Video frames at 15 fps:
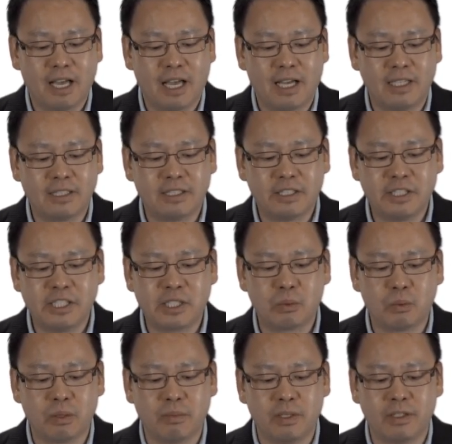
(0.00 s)
and
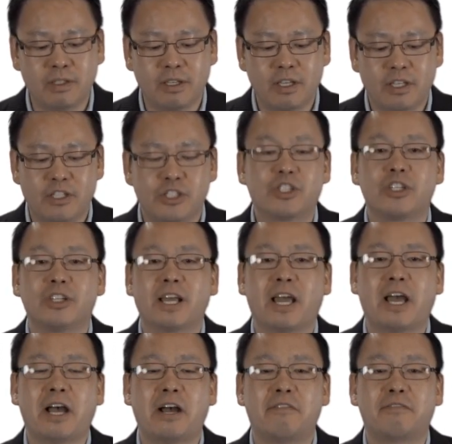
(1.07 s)
each woman should
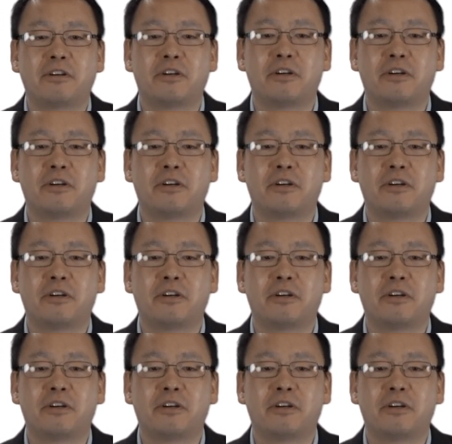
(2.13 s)
have